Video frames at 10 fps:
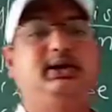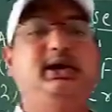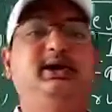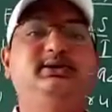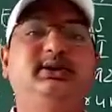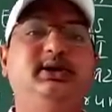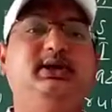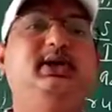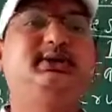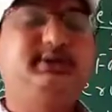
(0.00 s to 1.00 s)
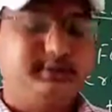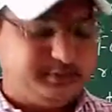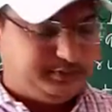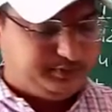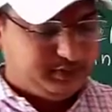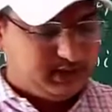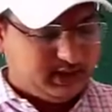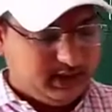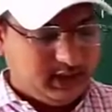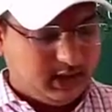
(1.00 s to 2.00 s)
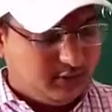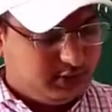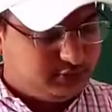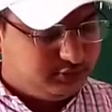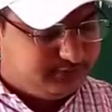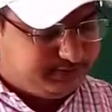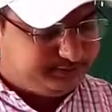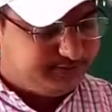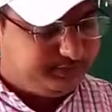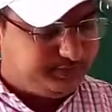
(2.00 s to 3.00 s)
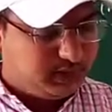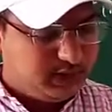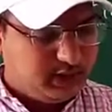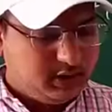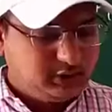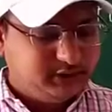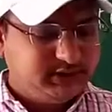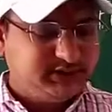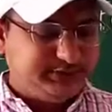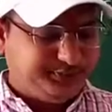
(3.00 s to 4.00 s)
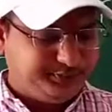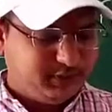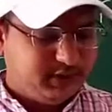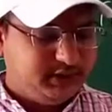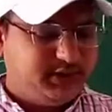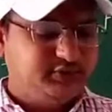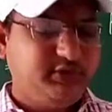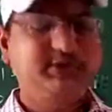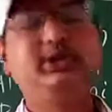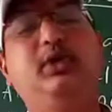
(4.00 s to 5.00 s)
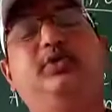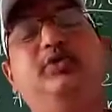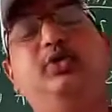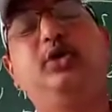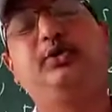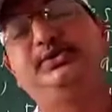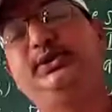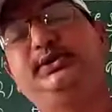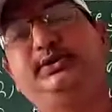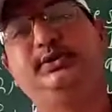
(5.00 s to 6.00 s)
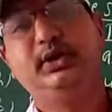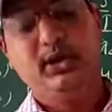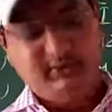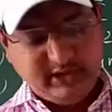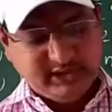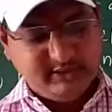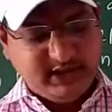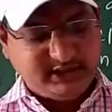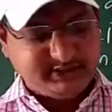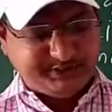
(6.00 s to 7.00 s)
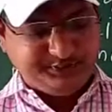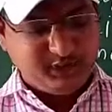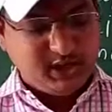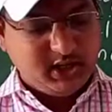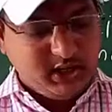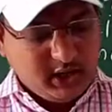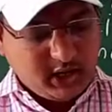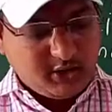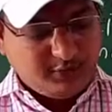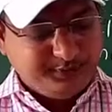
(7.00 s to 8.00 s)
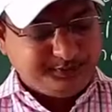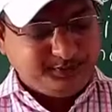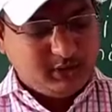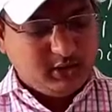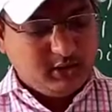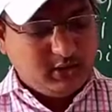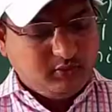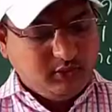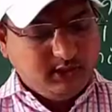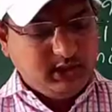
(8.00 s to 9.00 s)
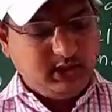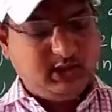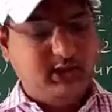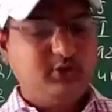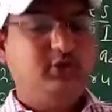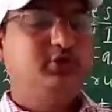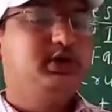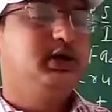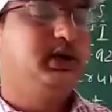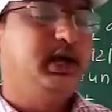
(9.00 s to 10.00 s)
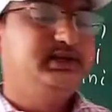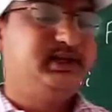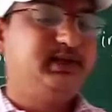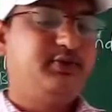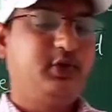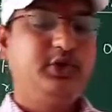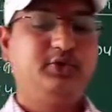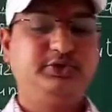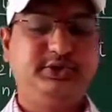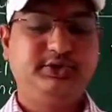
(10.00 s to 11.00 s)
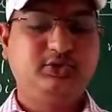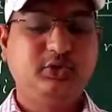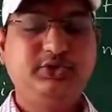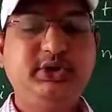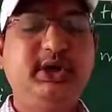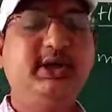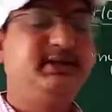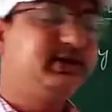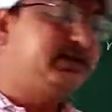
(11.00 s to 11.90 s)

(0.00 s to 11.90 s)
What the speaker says: right answer here is India. Okay, students? Students, this was the 4 options. Fill in the blanks. Now, we will go to the answer the following questions. Question and answer